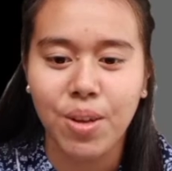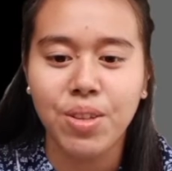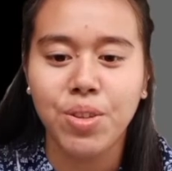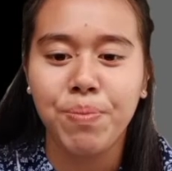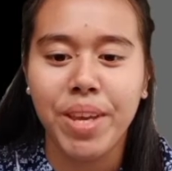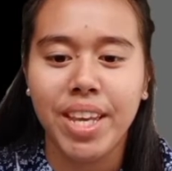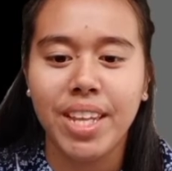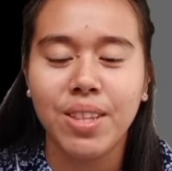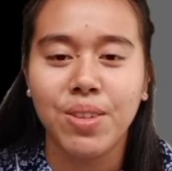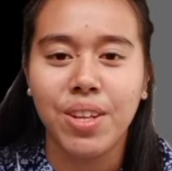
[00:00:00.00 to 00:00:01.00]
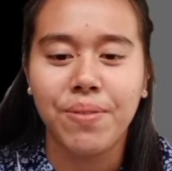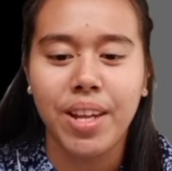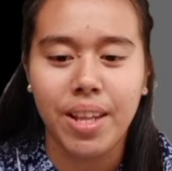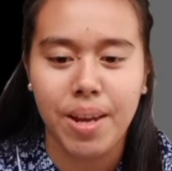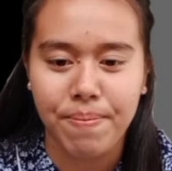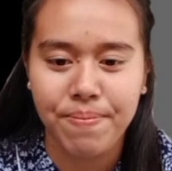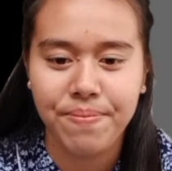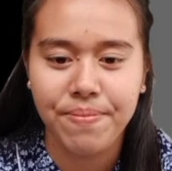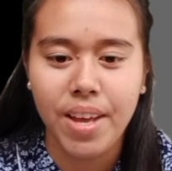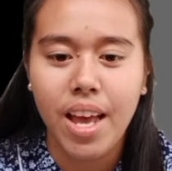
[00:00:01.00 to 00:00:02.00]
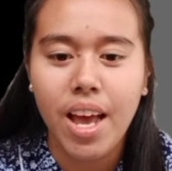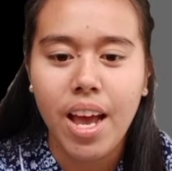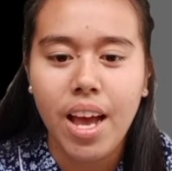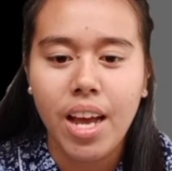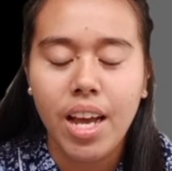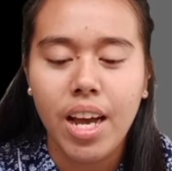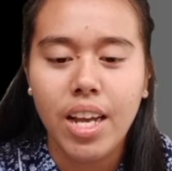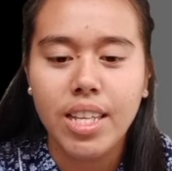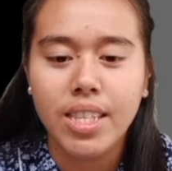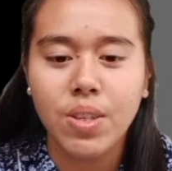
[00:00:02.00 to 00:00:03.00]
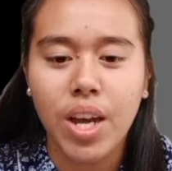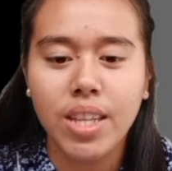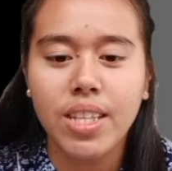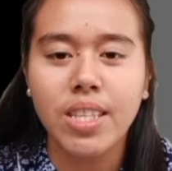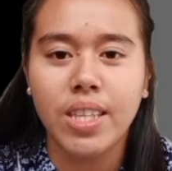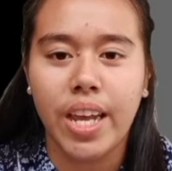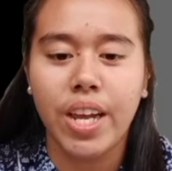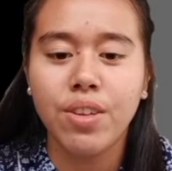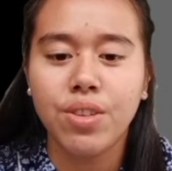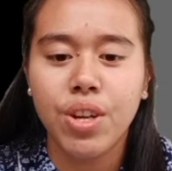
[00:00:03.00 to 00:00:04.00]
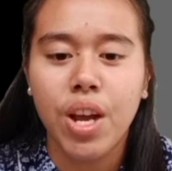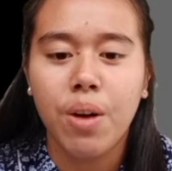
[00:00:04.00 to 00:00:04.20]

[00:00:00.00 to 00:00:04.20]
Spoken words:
also begin to develop. So at this stage,